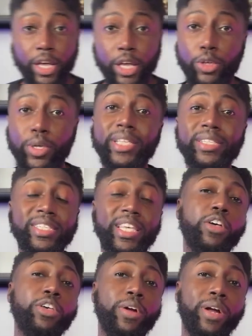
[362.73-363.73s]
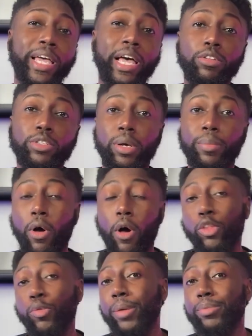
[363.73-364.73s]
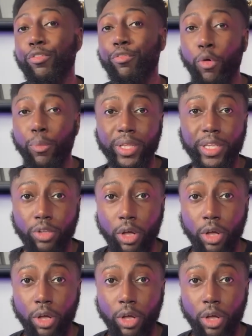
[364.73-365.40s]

you can scale your account up all the way up to $4 million.